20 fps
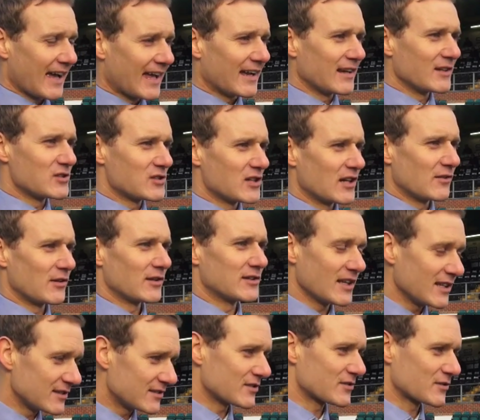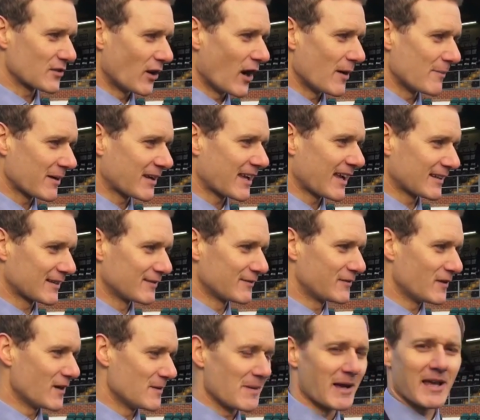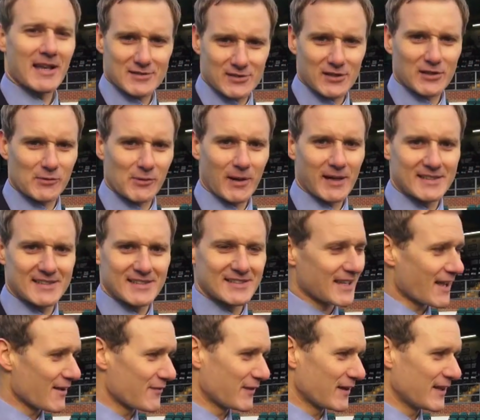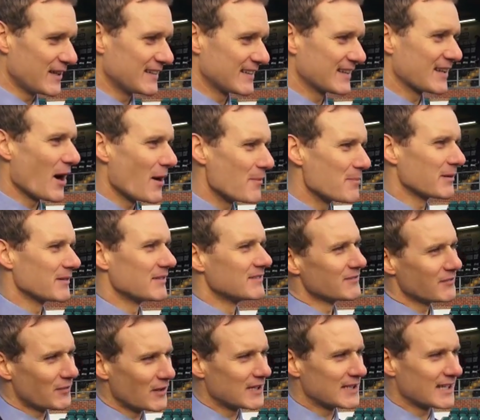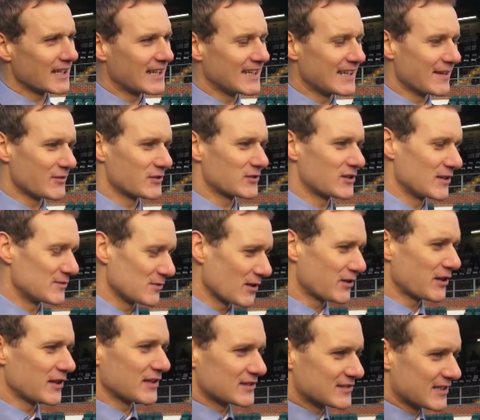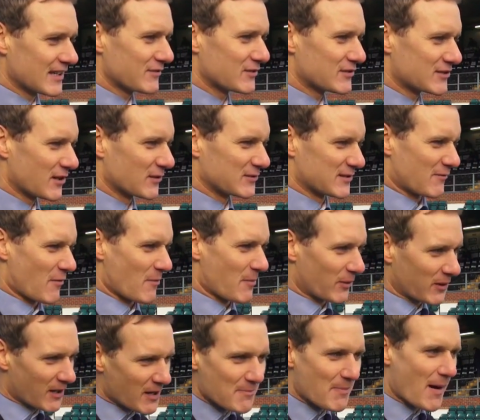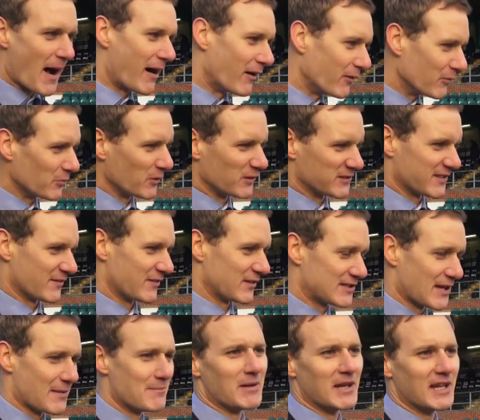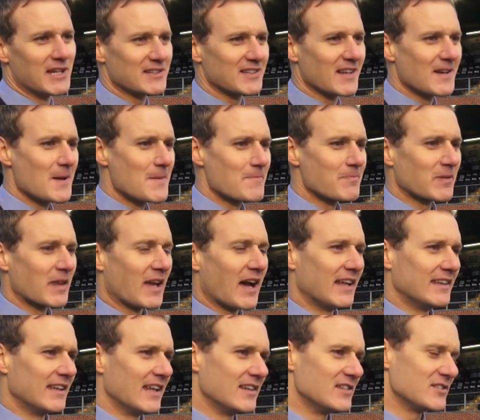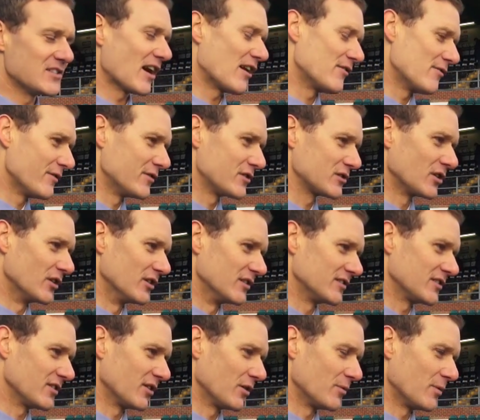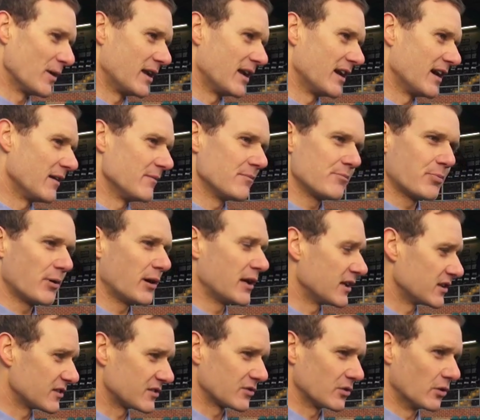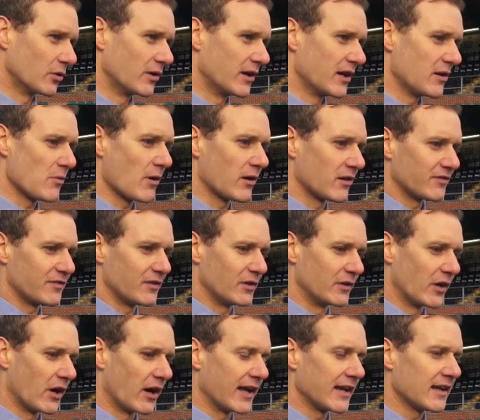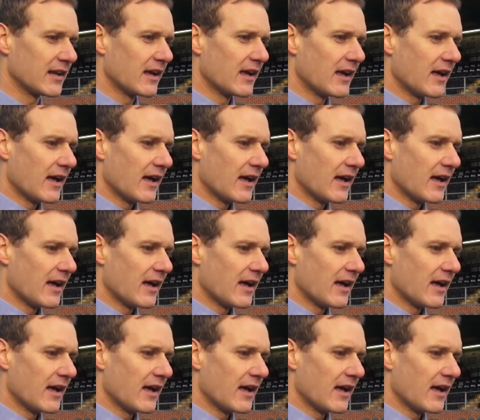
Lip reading: Alan Shearer did describe, I can confirm, as the greatest FA Cup free kick he'd ever seen. I think Stephen tells everybody about once every 10 minutes. And then Jarrett Rivers got the winner. Brilliant story, wonderful night.